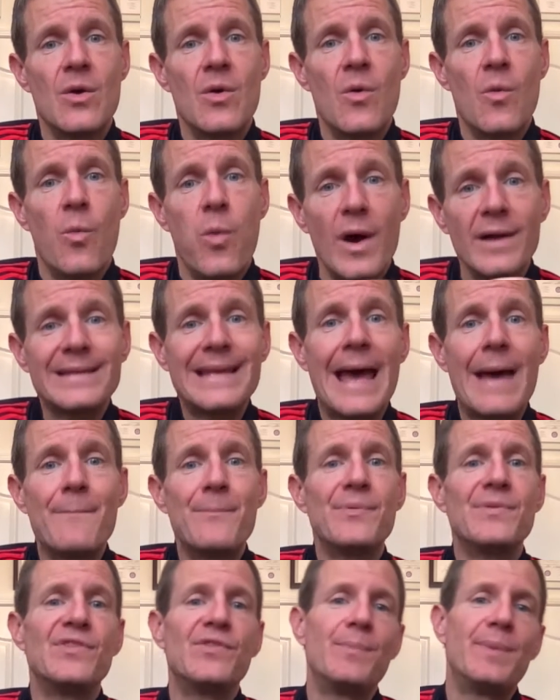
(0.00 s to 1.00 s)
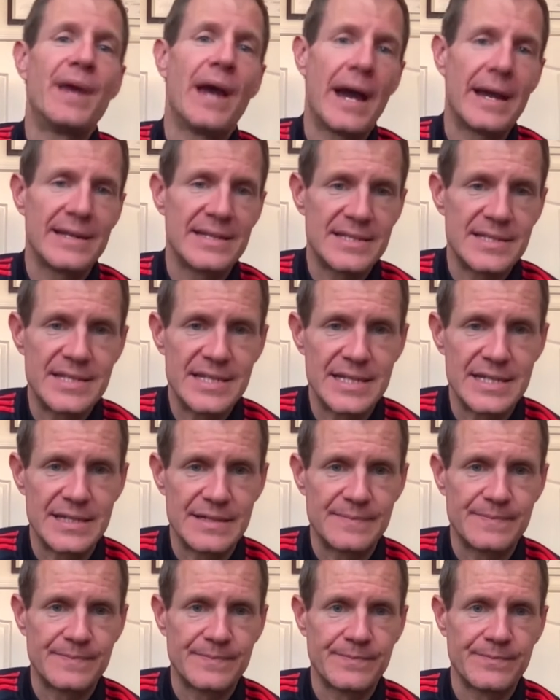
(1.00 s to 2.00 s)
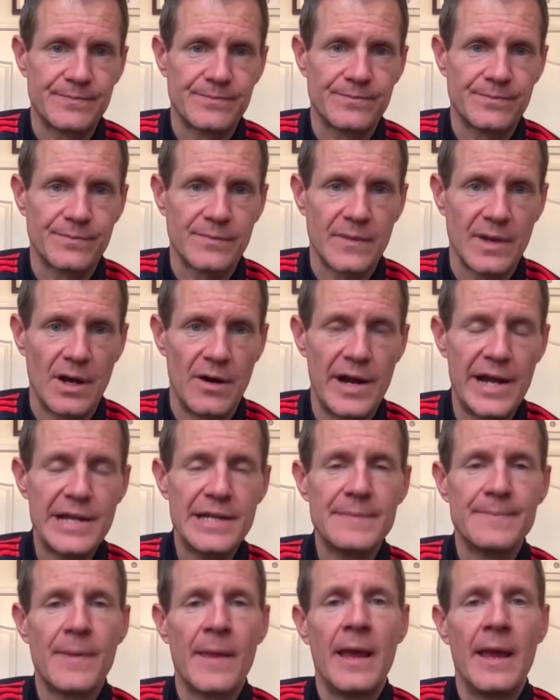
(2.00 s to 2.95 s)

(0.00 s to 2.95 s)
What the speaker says: what happens behind the scene. All right.